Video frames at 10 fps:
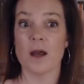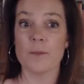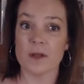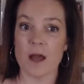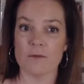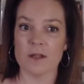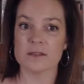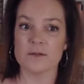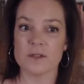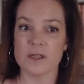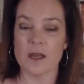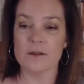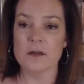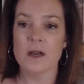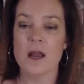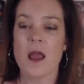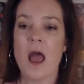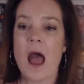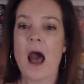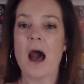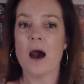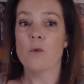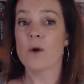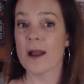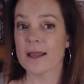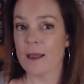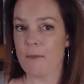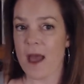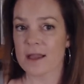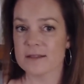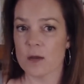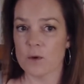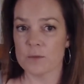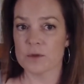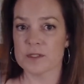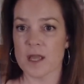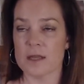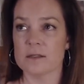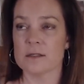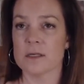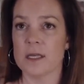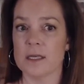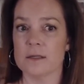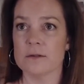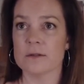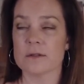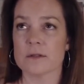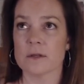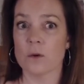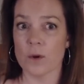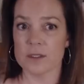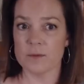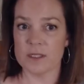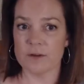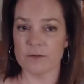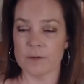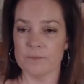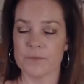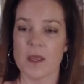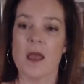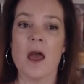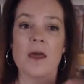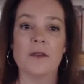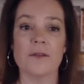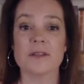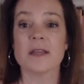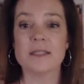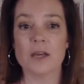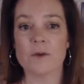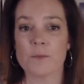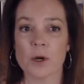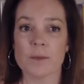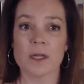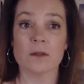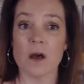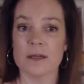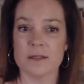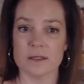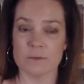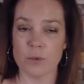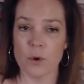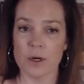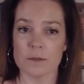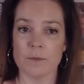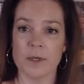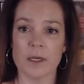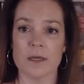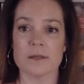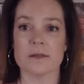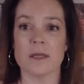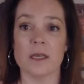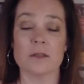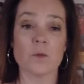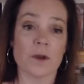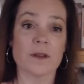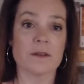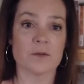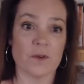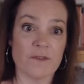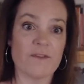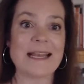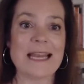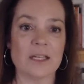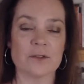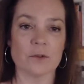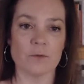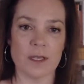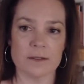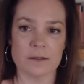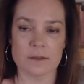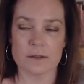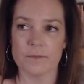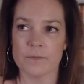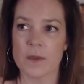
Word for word: up a lot relative to the other uh, what i get back is that 1% is going to be different now this idea of impermanent loss is important because it is one of the sort of financial risks